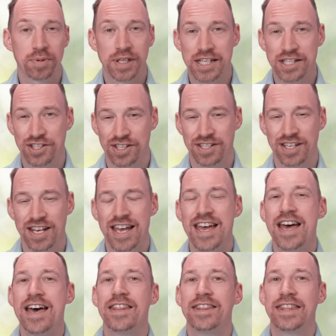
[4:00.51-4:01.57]
places.
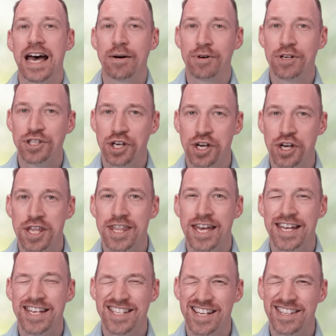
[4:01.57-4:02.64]
That would tell you the
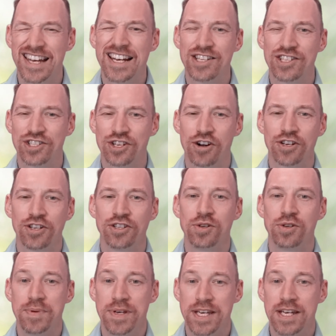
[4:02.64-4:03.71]
idea that it's starting
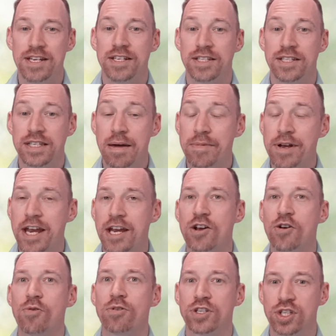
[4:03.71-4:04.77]
to be disseminated
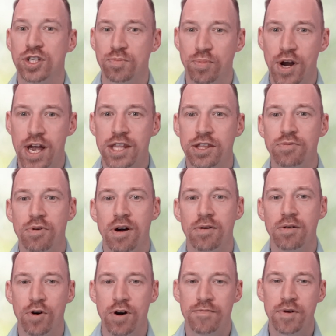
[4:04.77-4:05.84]
or spread
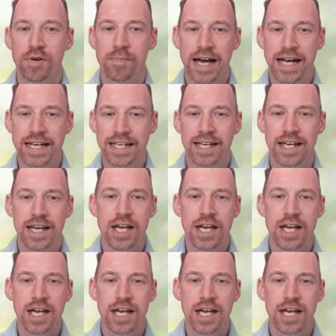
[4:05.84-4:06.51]
throughout more of your body.